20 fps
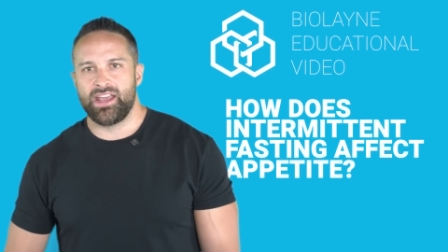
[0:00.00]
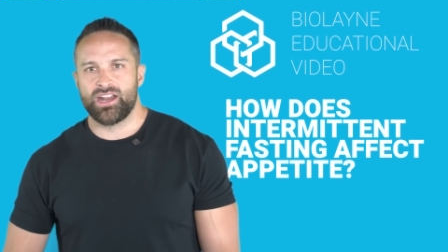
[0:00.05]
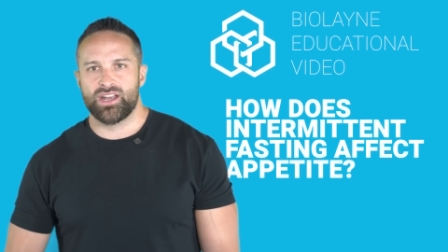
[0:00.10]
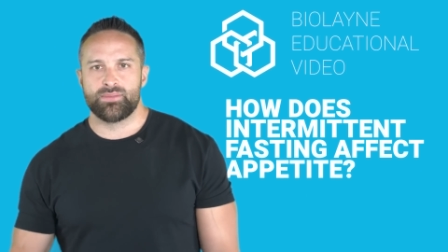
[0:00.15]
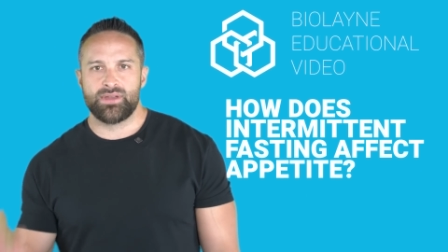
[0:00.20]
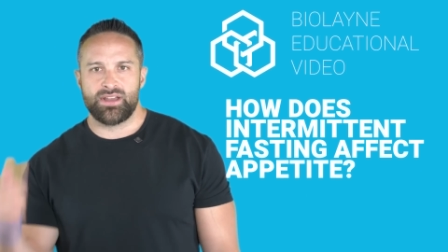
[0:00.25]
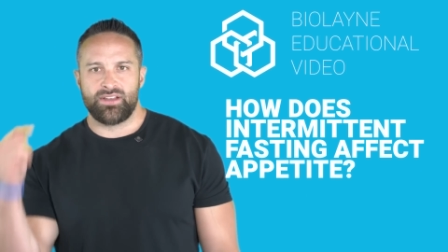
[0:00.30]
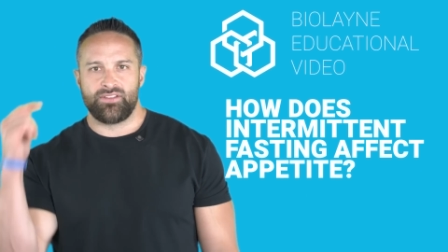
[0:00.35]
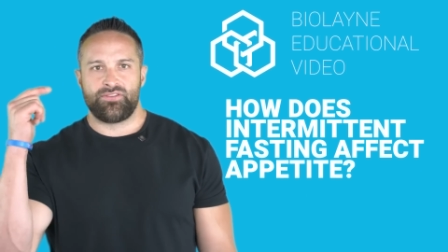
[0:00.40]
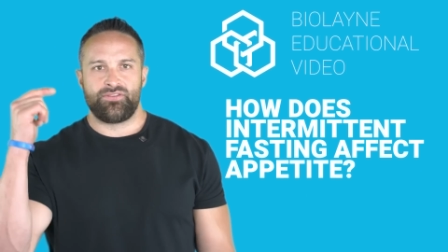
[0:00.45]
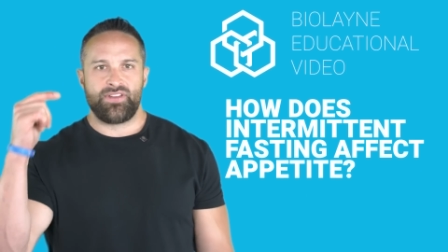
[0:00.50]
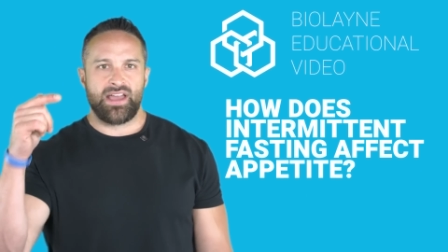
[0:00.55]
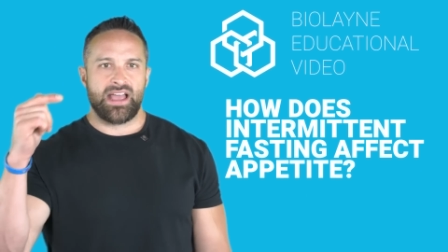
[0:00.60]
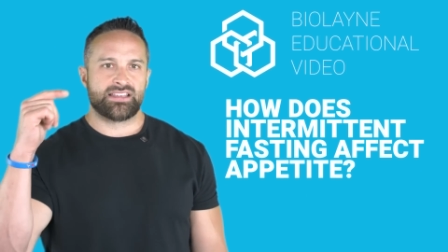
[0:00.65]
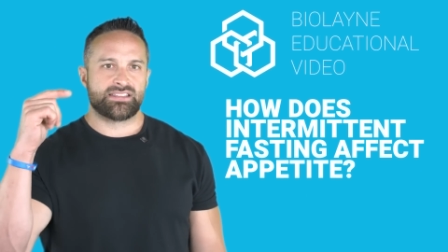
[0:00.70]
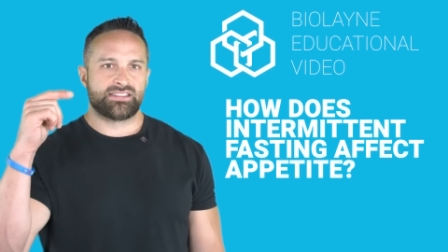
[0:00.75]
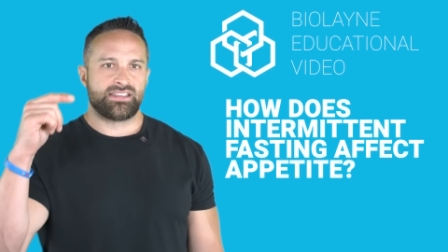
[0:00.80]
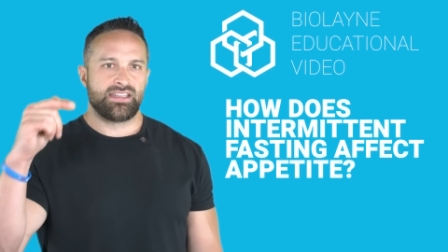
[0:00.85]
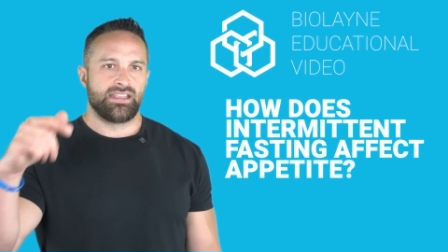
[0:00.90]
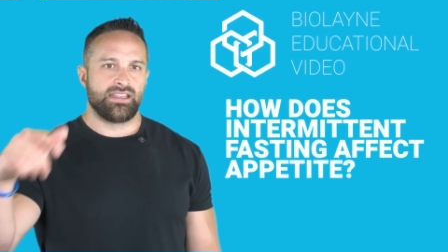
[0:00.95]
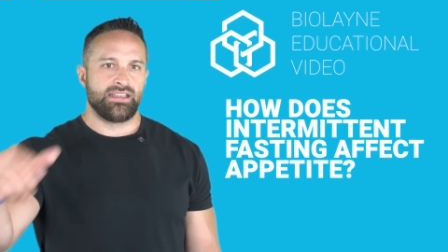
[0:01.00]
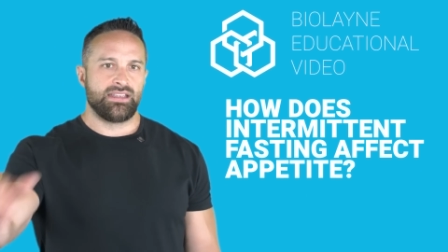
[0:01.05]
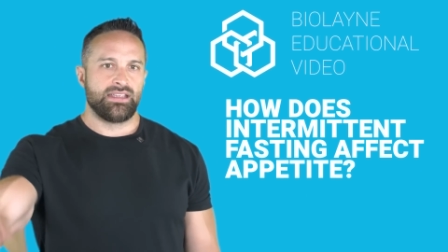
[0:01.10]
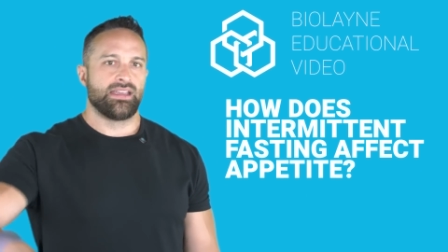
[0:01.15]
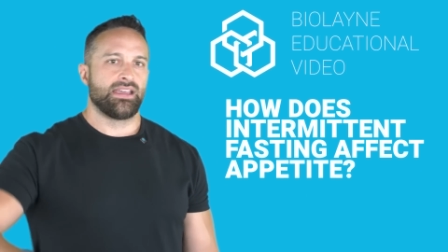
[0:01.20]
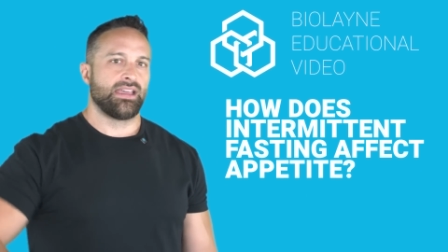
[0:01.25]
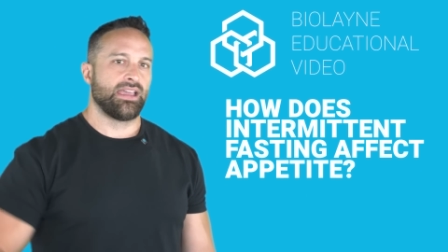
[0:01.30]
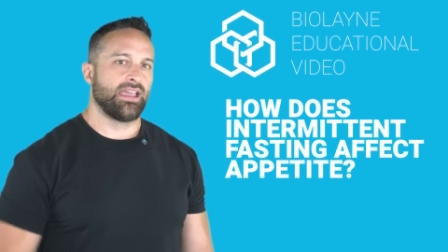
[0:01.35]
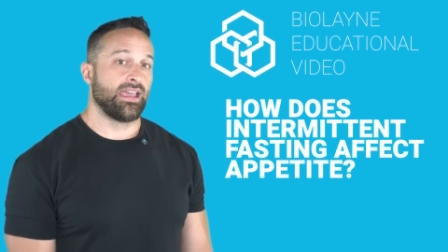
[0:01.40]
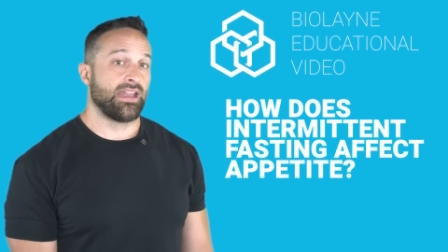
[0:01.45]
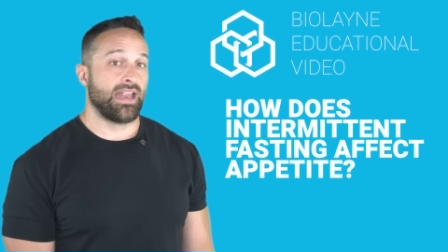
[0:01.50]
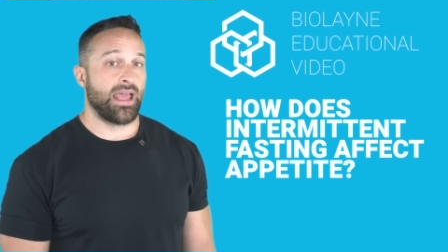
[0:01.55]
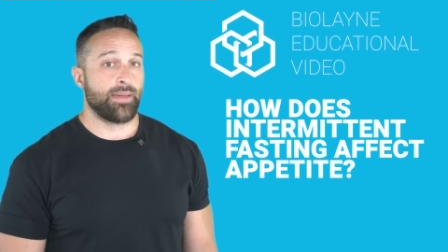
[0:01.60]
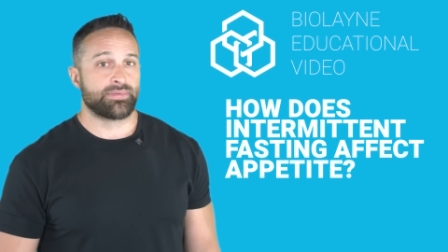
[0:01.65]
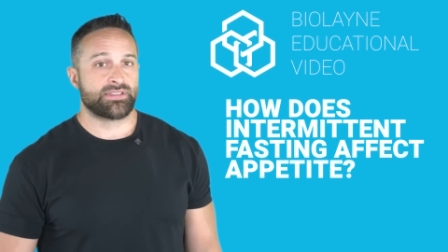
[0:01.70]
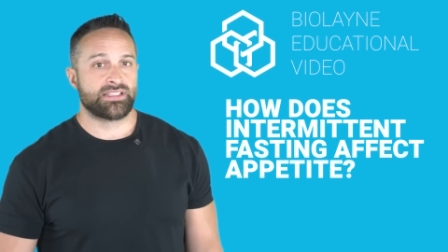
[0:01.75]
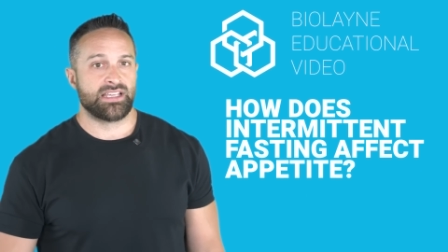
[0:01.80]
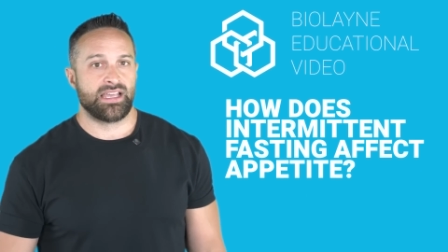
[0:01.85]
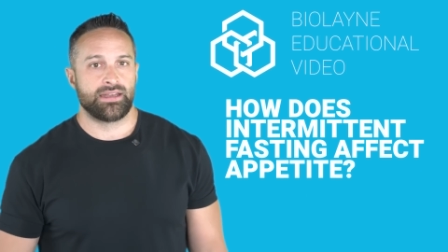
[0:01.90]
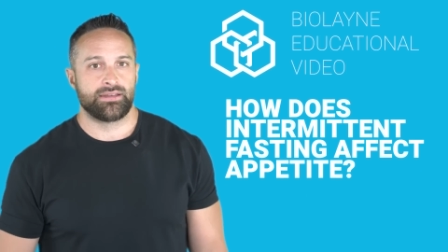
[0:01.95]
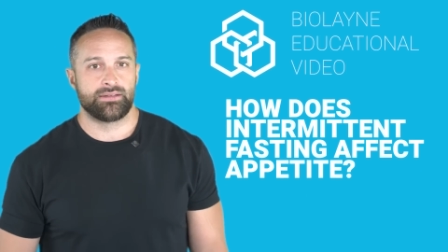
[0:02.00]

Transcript: intermittent fasting and appetite.